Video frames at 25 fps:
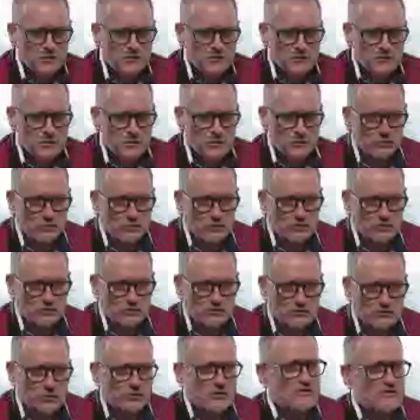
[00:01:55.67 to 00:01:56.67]
So
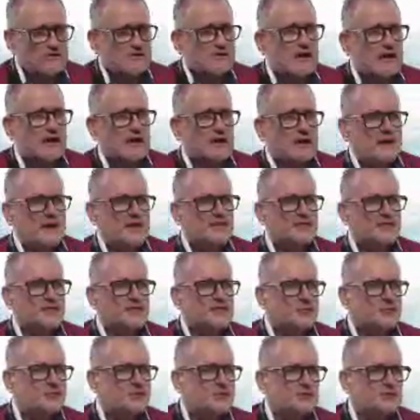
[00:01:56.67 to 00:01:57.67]
the reason I left
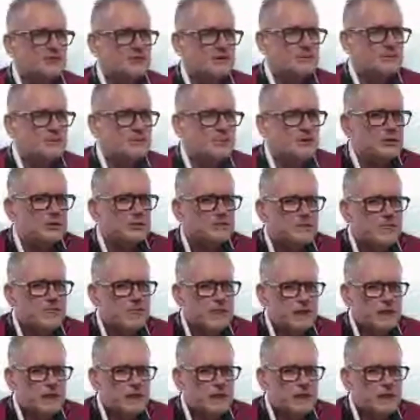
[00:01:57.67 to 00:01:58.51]
is was simple.